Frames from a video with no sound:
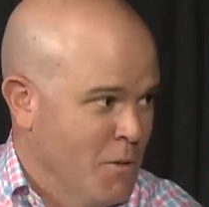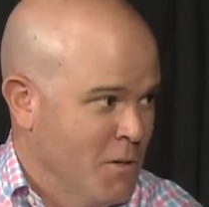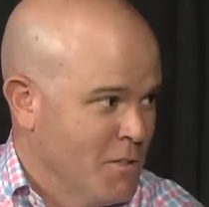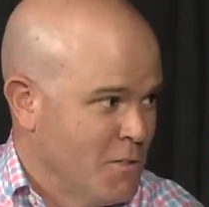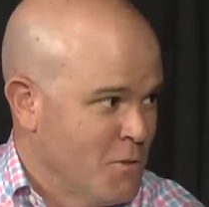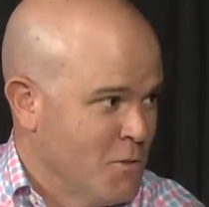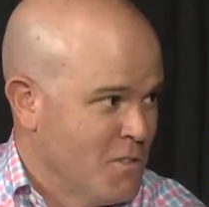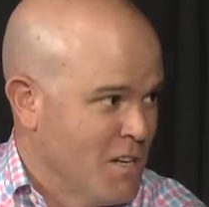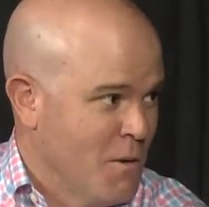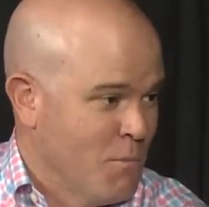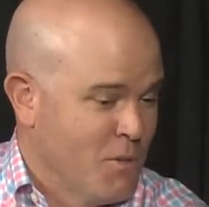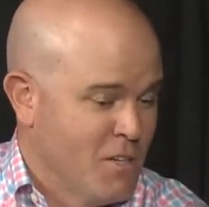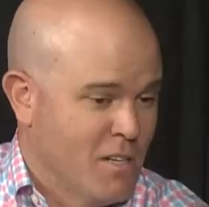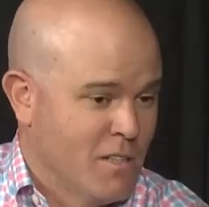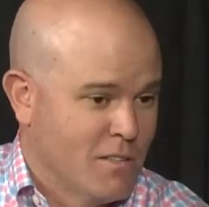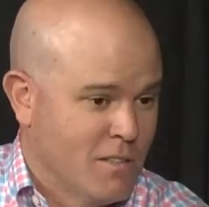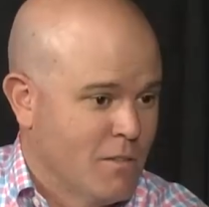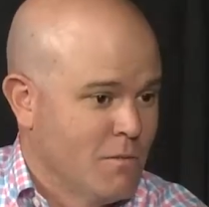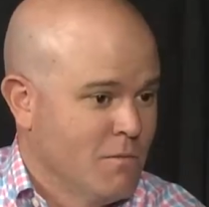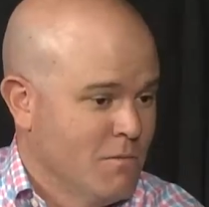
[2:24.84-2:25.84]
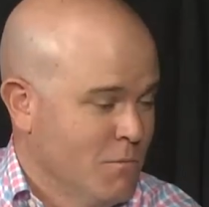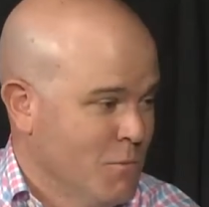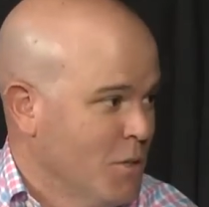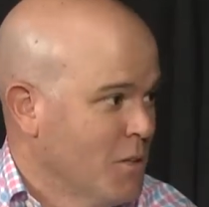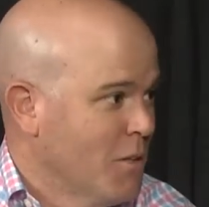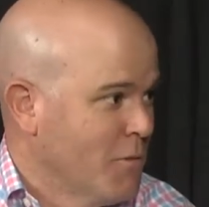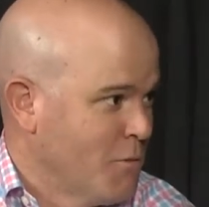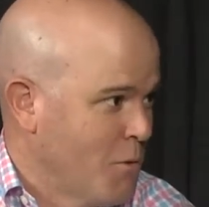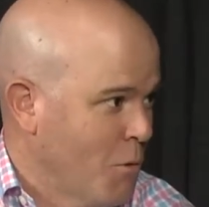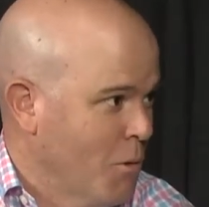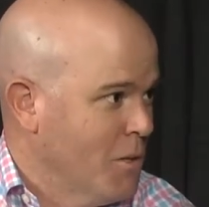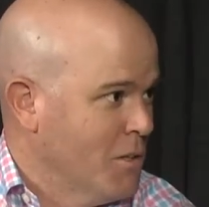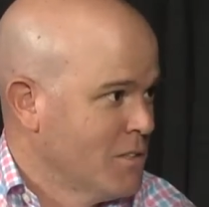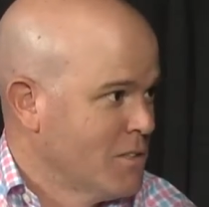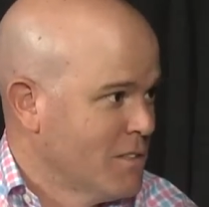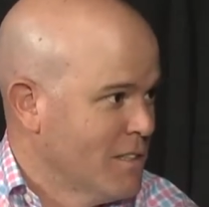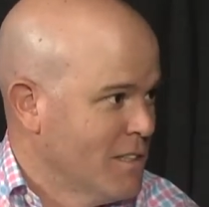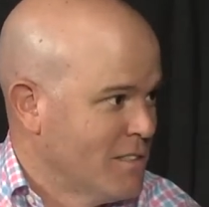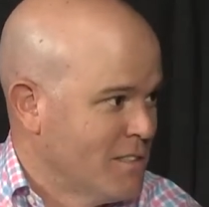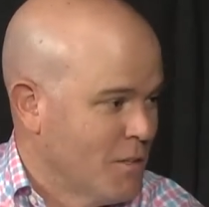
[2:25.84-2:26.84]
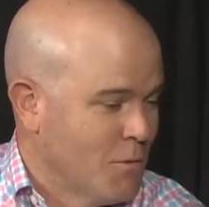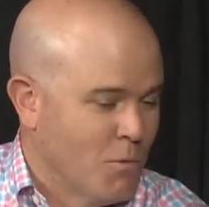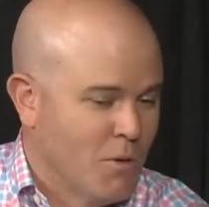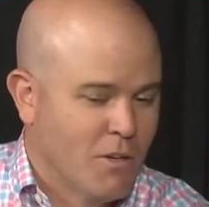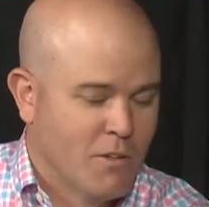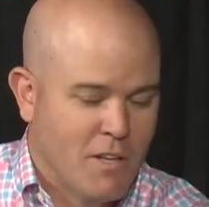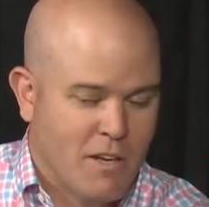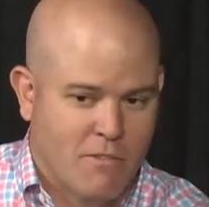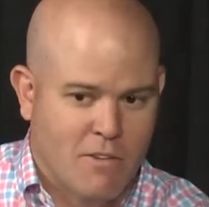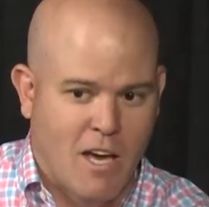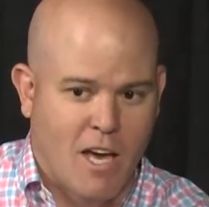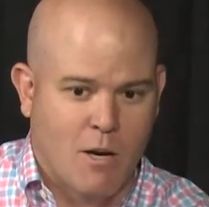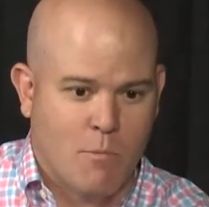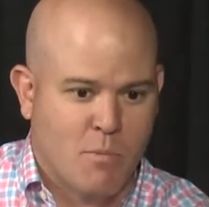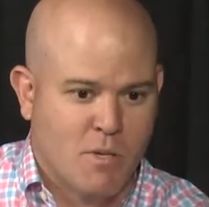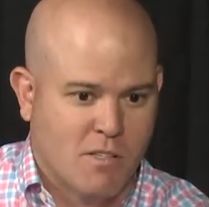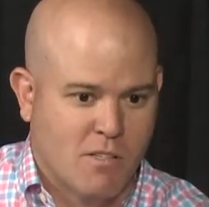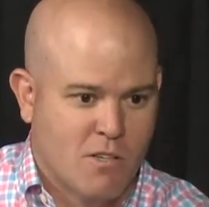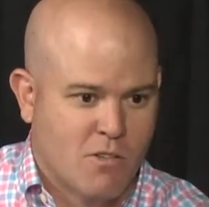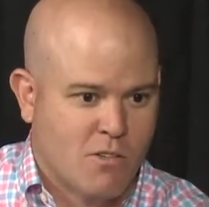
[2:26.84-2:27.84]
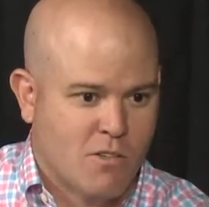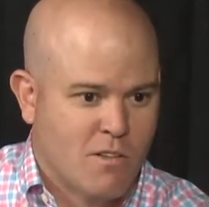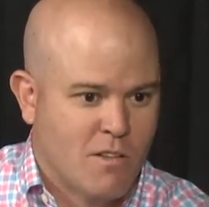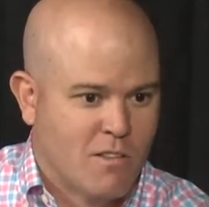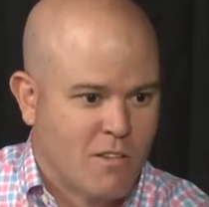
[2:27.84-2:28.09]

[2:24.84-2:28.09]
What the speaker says: heard of True Temper? And I said, well, of course. They said, they've got a position